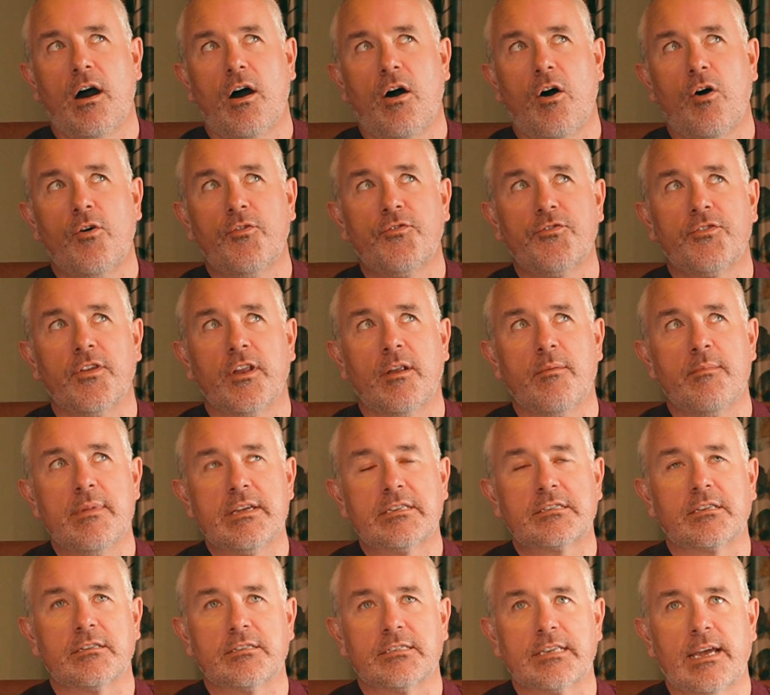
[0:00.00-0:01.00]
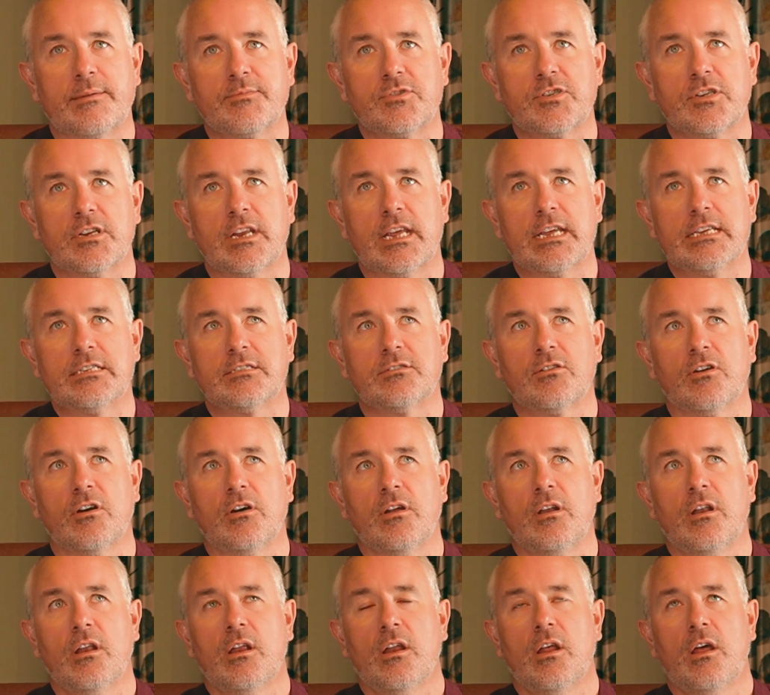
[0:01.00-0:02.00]
often a misconception is that,
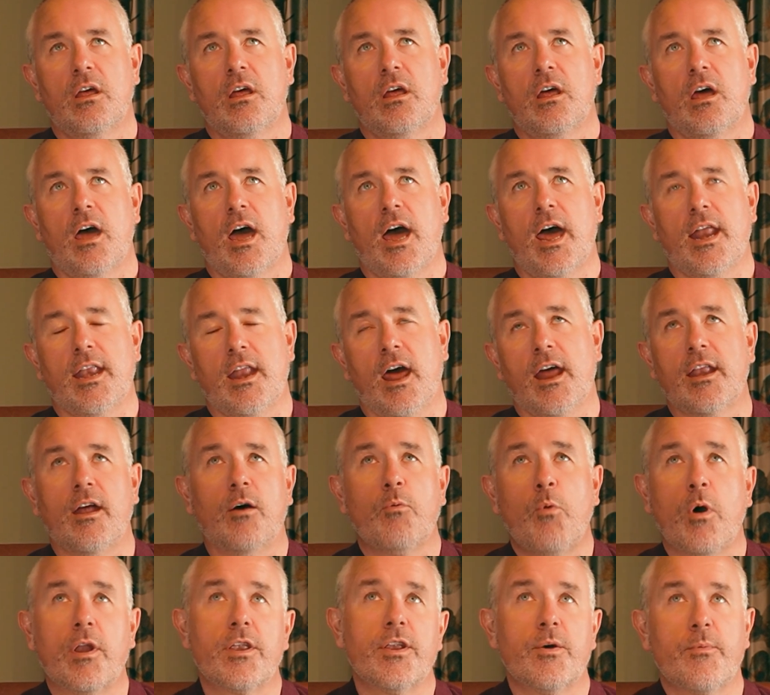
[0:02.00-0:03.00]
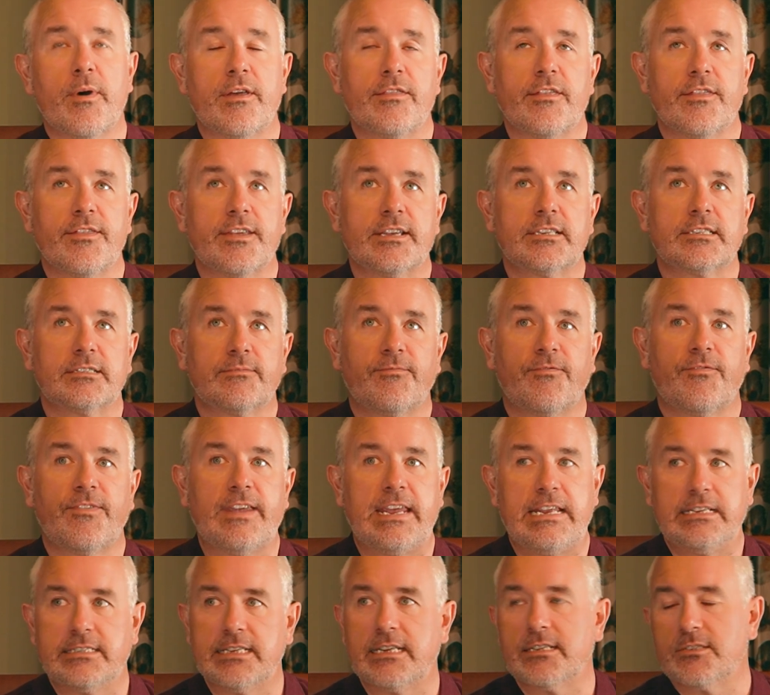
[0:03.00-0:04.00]
and I wonder whether this
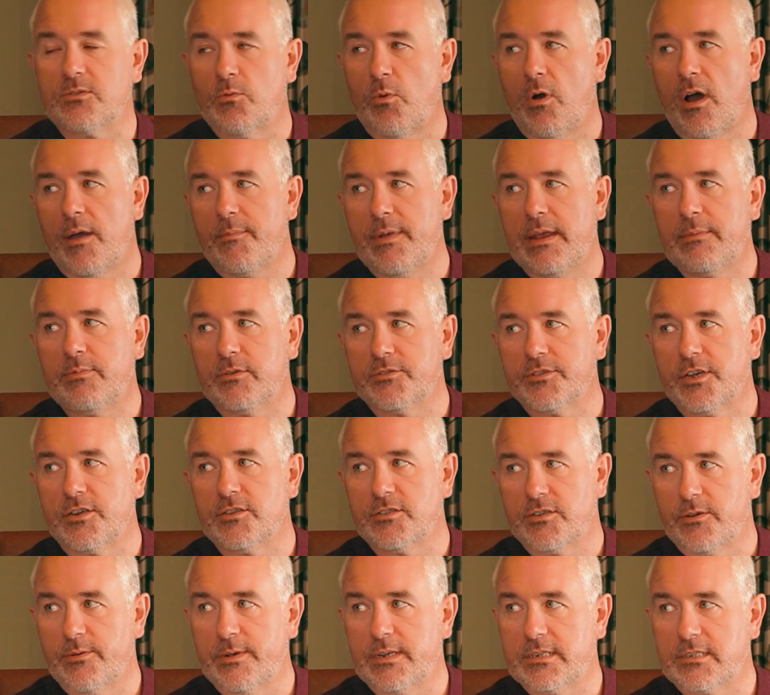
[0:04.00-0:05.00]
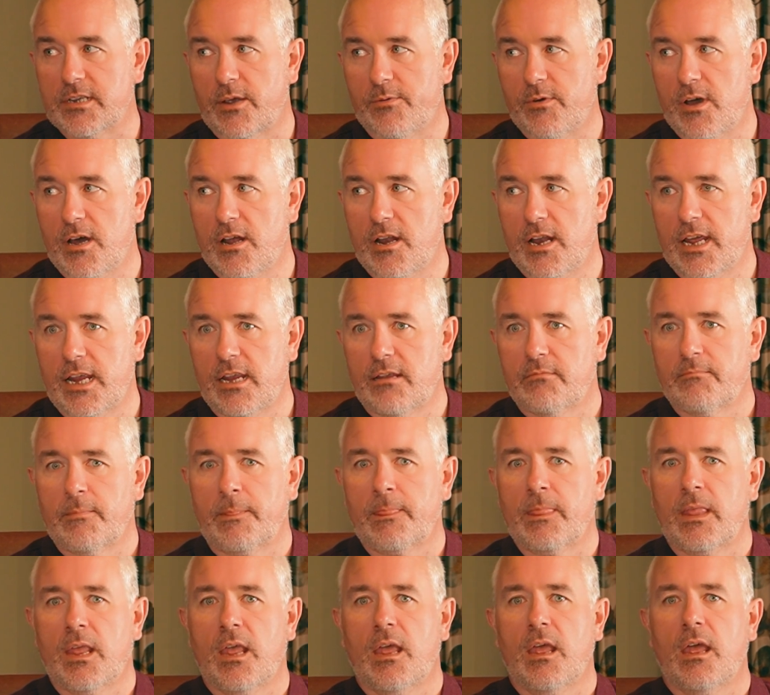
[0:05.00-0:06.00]
feeds into why people don't do it so early.
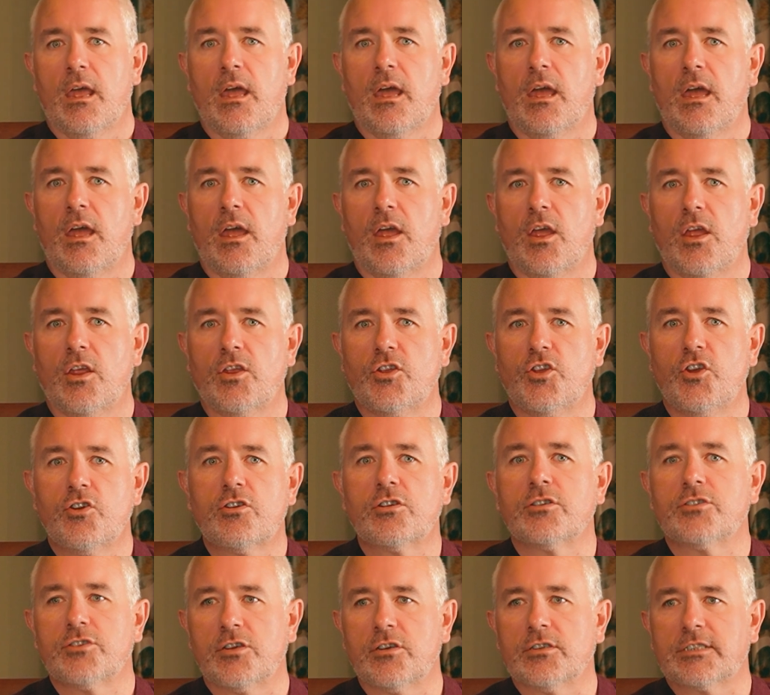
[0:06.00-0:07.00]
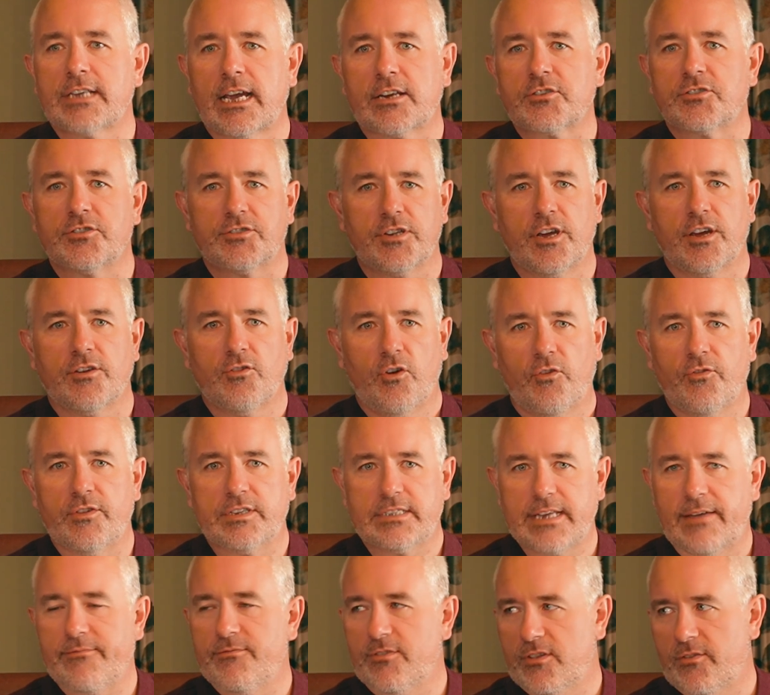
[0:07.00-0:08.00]
You can do your tax return on the
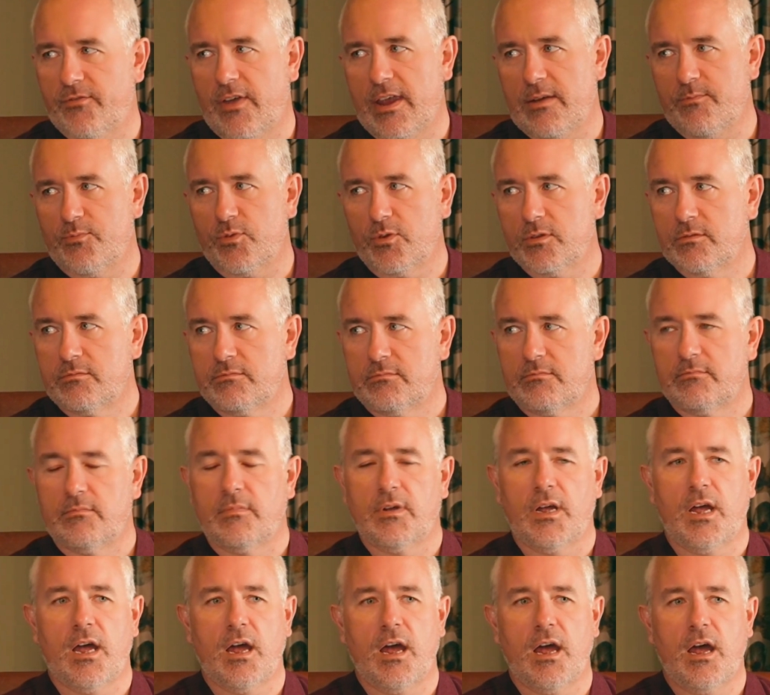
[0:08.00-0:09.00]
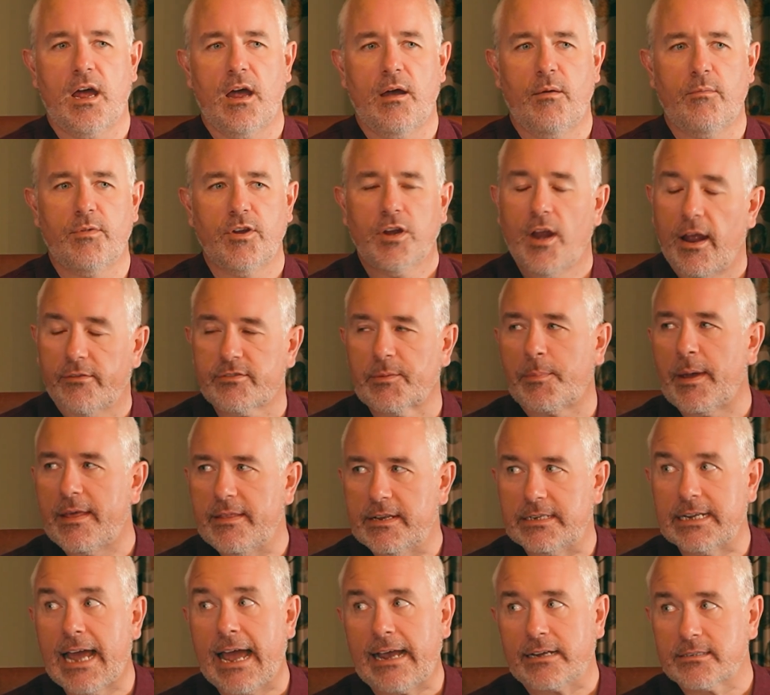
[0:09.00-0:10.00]
7th of April. You don't have to pay
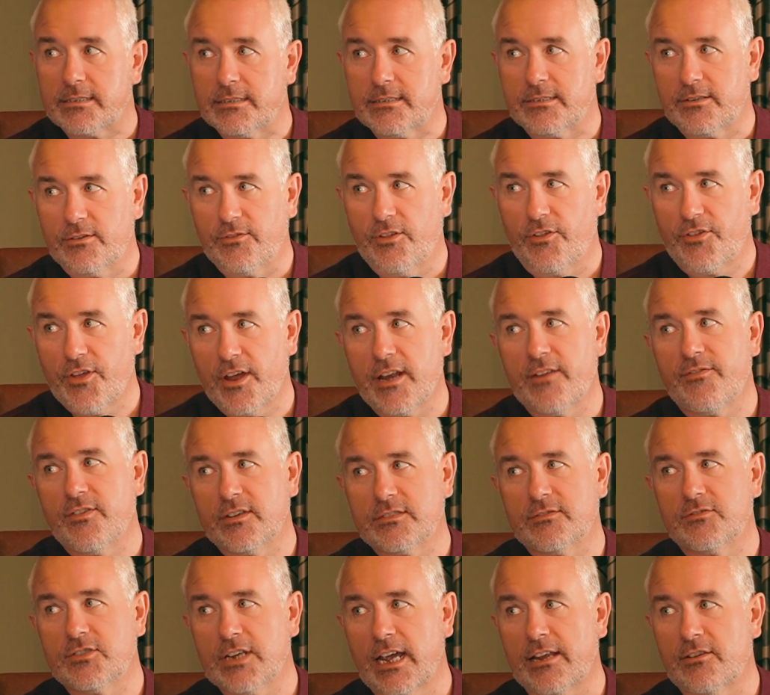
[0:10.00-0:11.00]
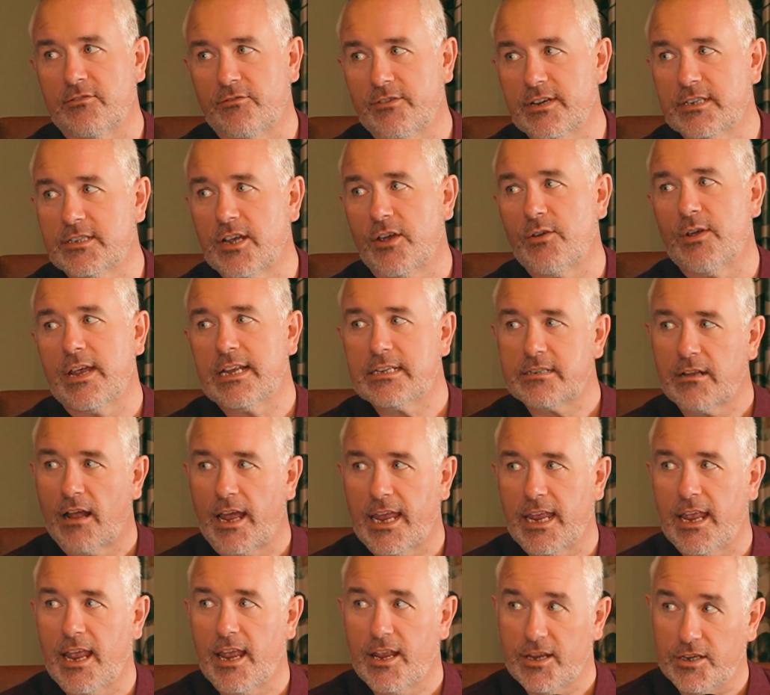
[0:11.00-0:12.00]
the tax until the 31st of January. So it's
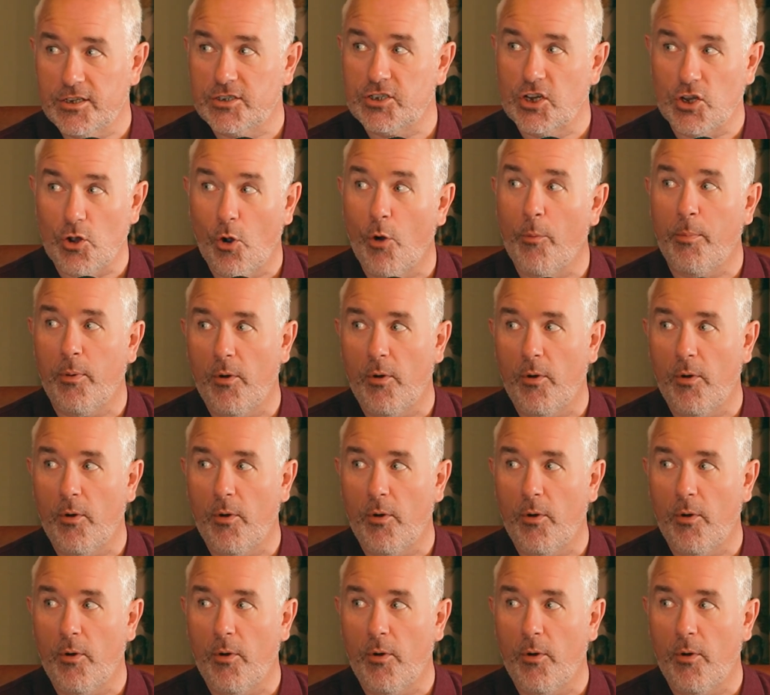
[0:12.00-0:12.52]
like, to your